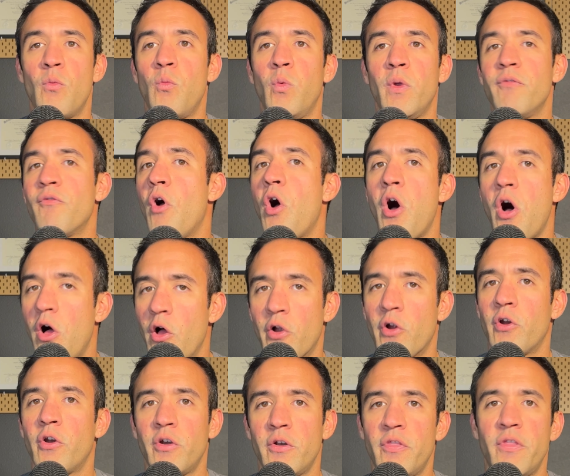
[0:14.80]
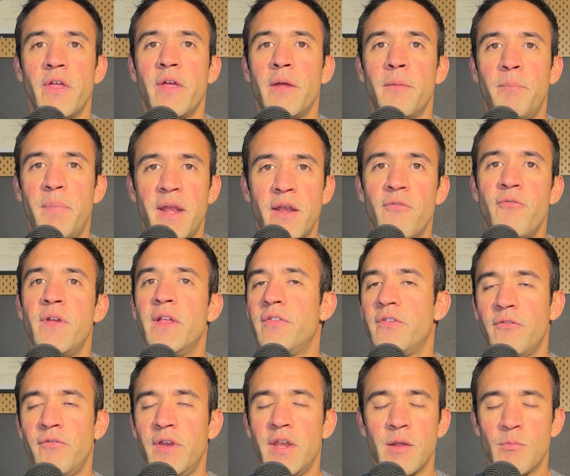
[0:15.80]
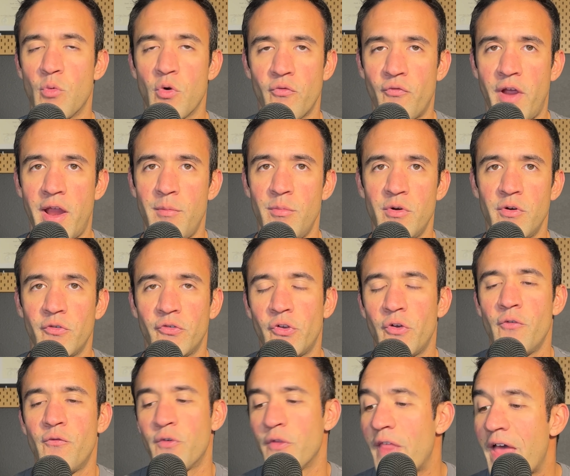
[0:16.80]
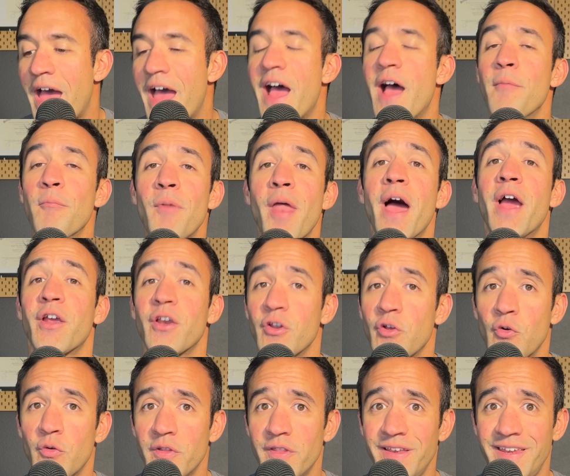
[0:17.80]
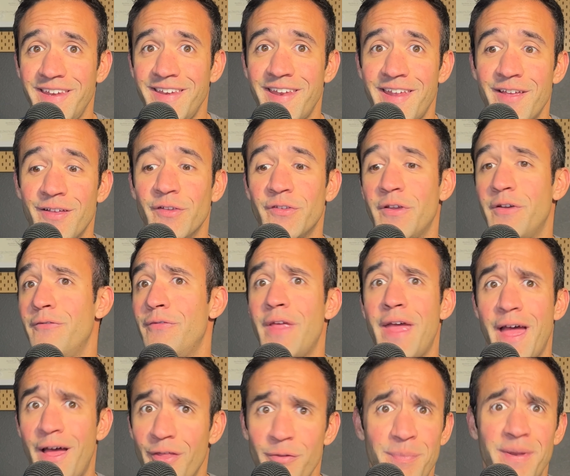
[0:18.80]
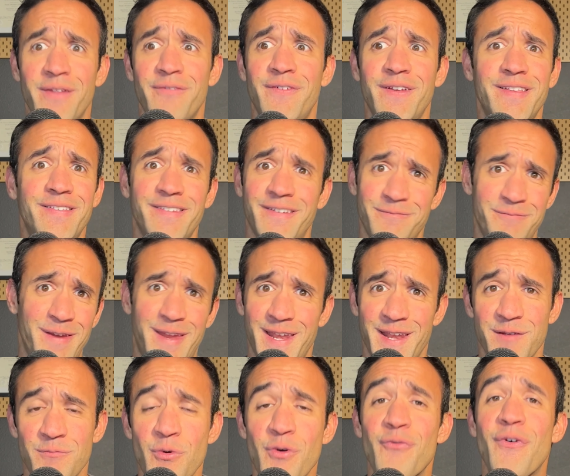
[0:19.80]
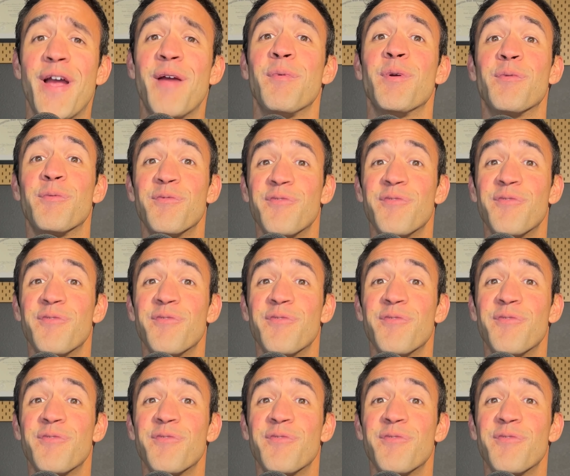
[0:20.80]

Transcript: we've all heard the benefits of eating more fiber. So for that, I'm not going to go into the details of the health benefits of eating more fiber.